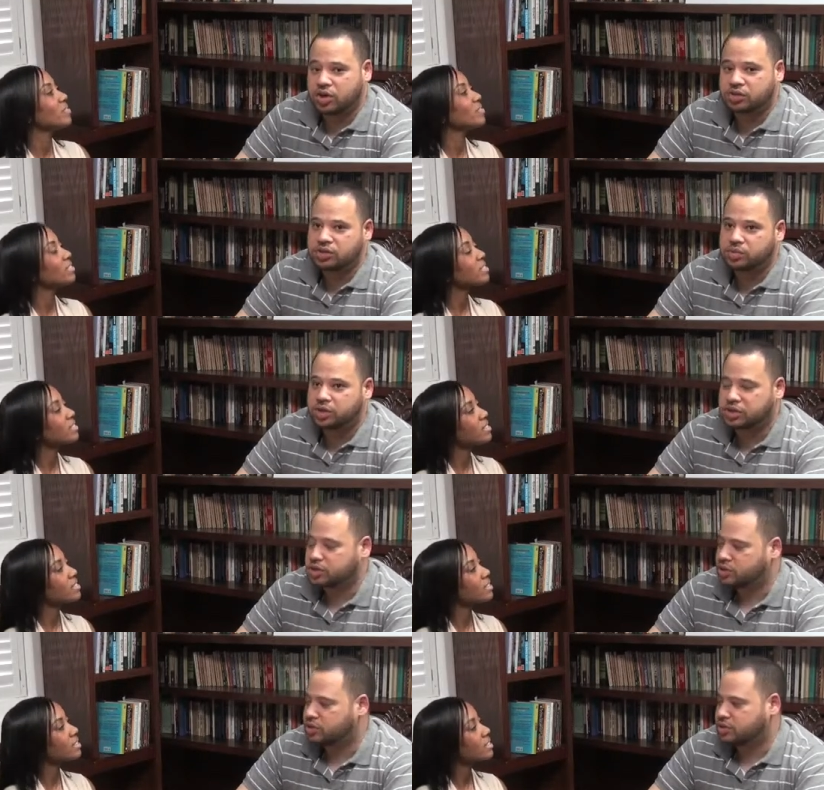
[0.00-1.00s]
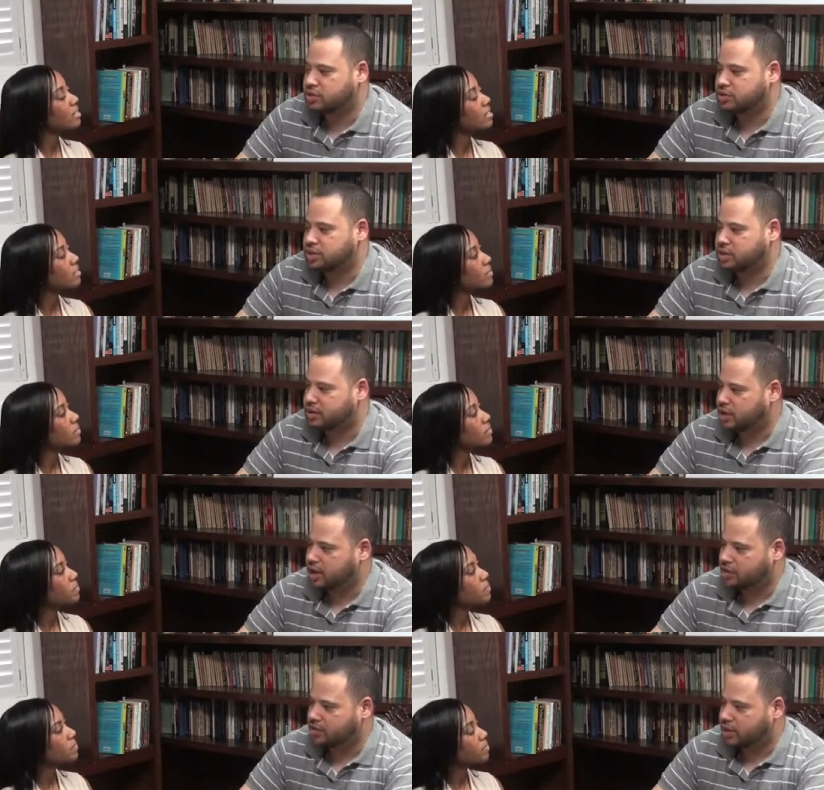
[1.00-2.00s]
Speaker 1: talk to business owners here in the
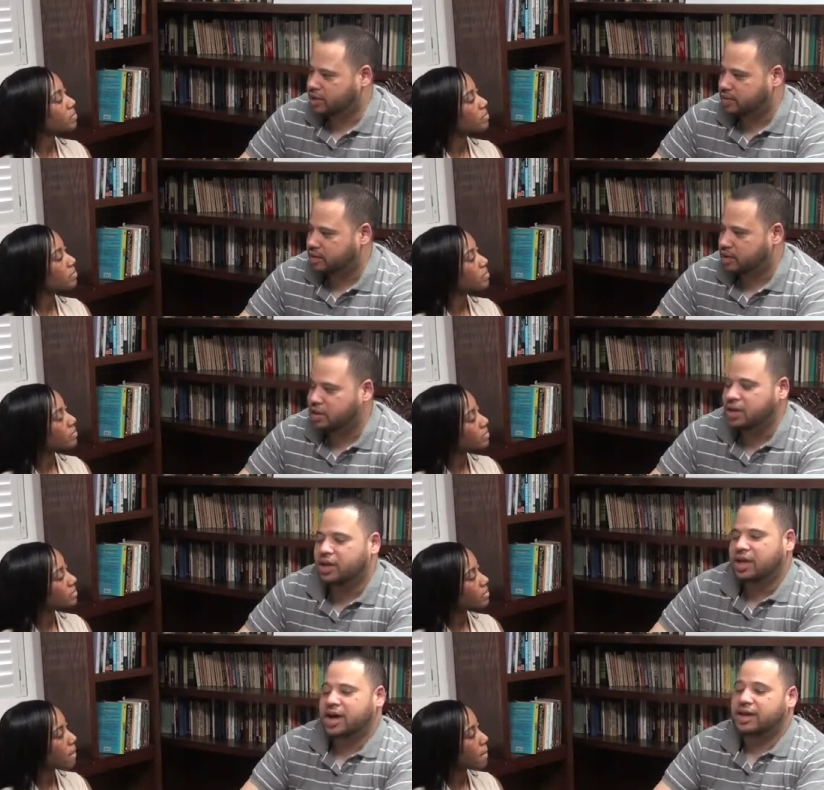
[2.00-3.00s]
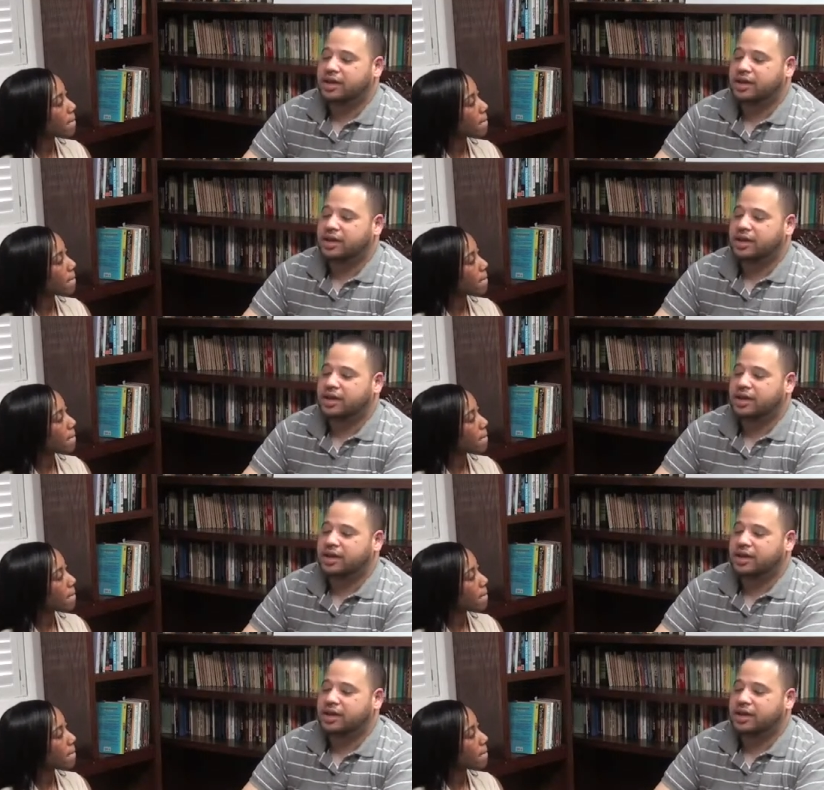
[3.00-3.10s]
Nashville area. I